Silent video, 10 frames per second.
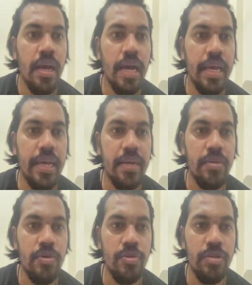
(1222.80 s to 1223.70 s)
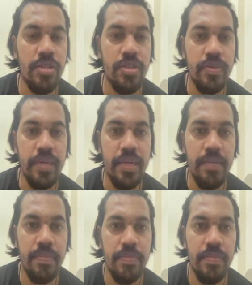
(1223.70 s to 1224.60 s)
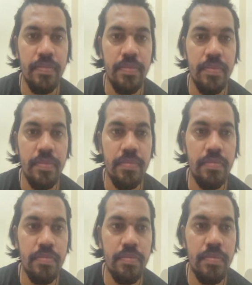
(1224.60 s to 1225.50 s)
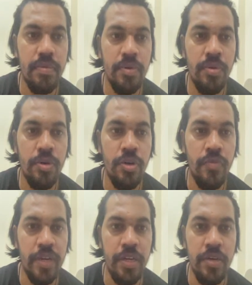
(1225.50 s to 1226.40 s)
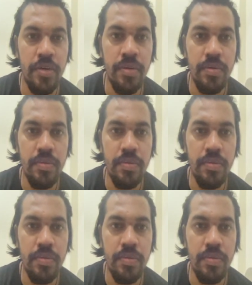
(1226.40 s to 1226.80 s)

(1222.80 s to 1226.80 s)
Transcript: I can go to the stream, audio, video.